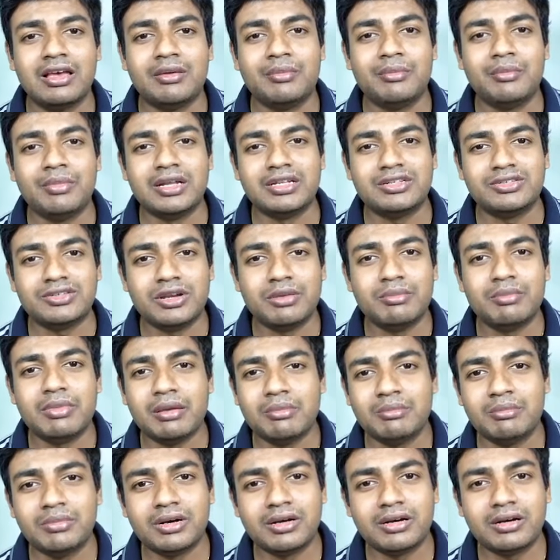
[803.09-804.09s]
But
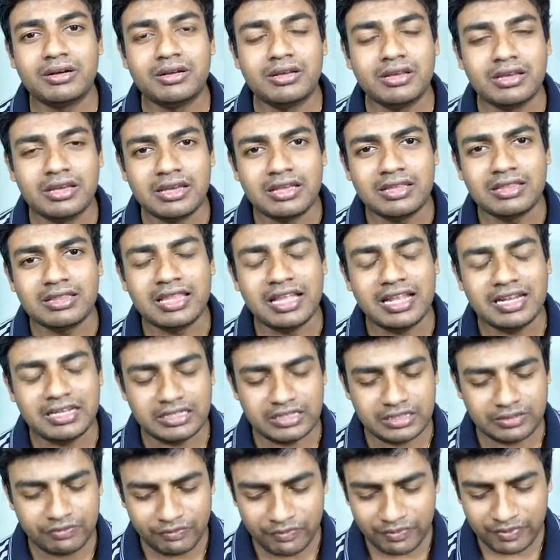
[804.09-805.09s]
remember that
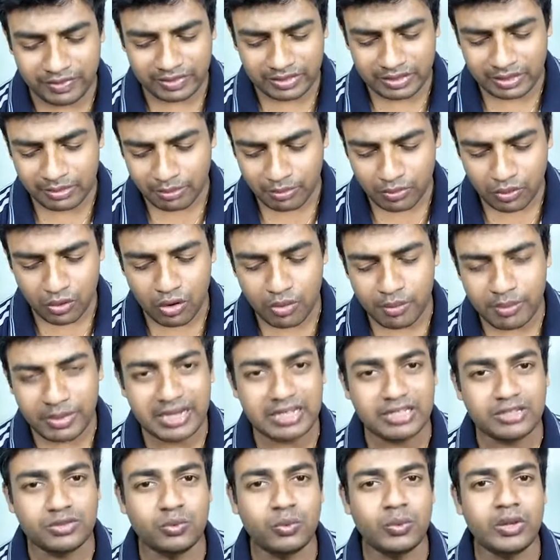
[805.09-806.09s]
with the
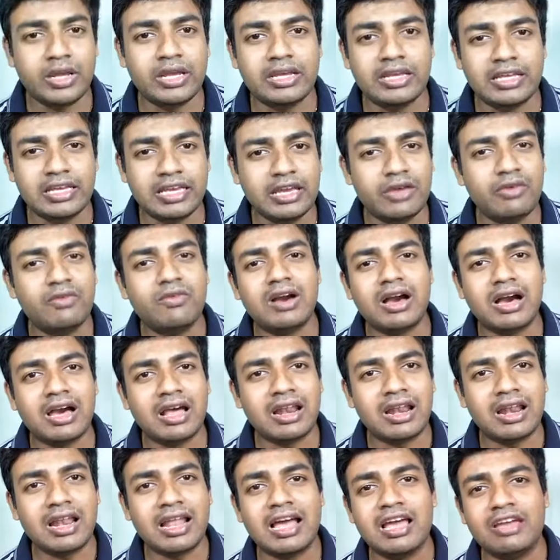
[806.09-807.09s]
moment we give our
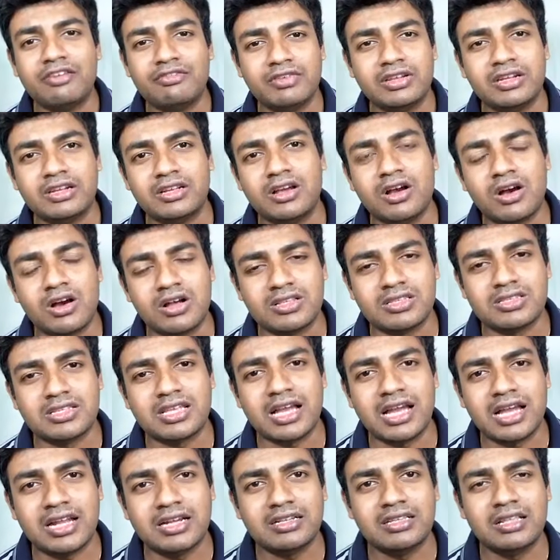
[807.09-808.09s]
life in God's
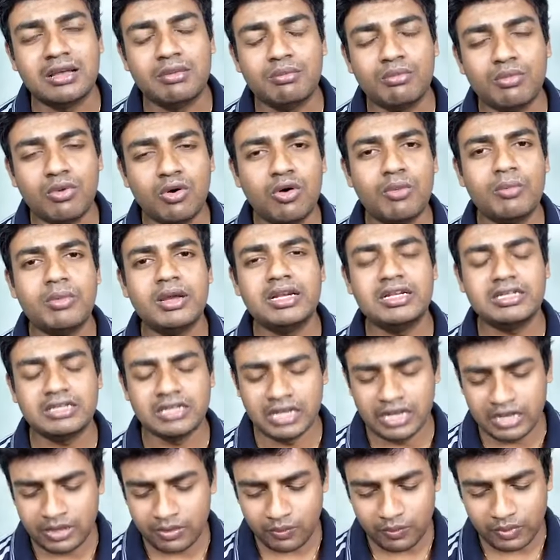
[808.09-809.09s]
hand, the moment
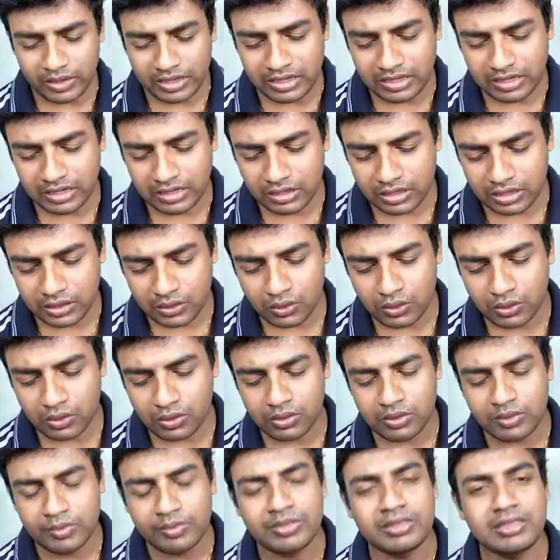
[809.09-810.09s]
we know
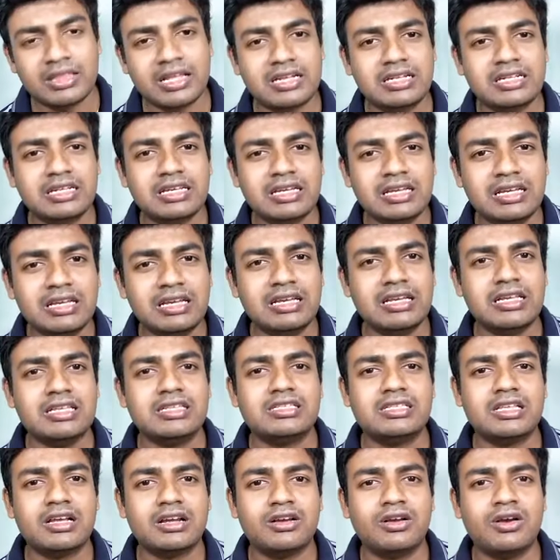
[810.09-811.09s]
that he is
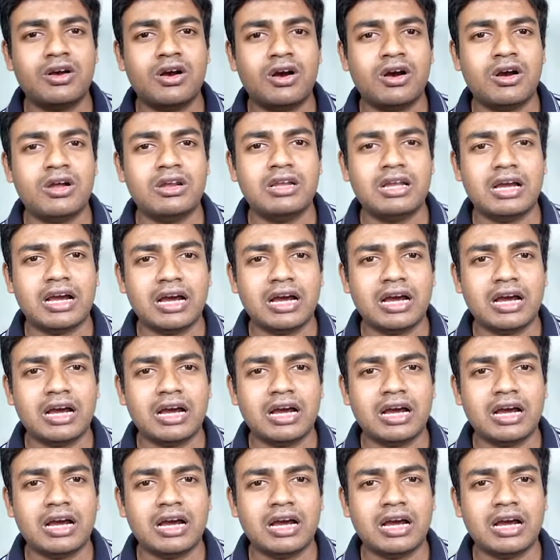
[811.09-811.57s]
the God,